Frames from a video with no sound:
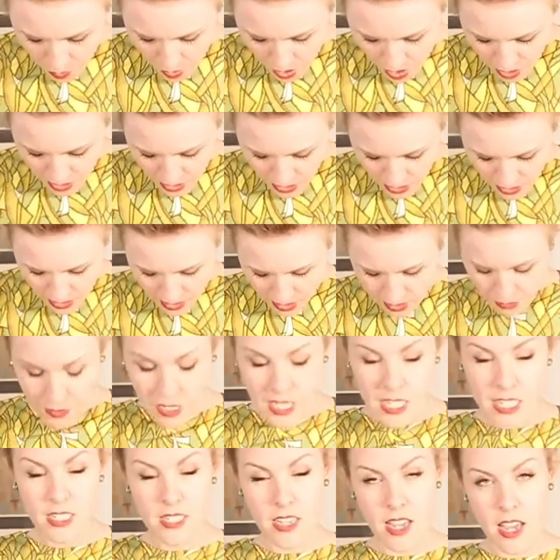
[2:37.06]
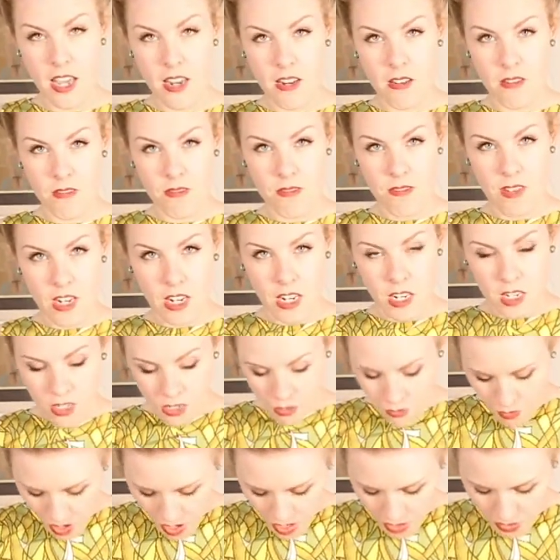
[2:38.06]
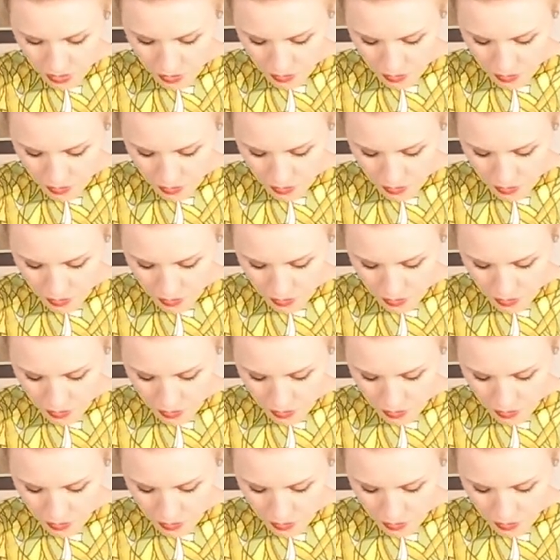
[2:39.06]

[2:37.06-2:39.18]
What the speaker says: want it to be done finished wise.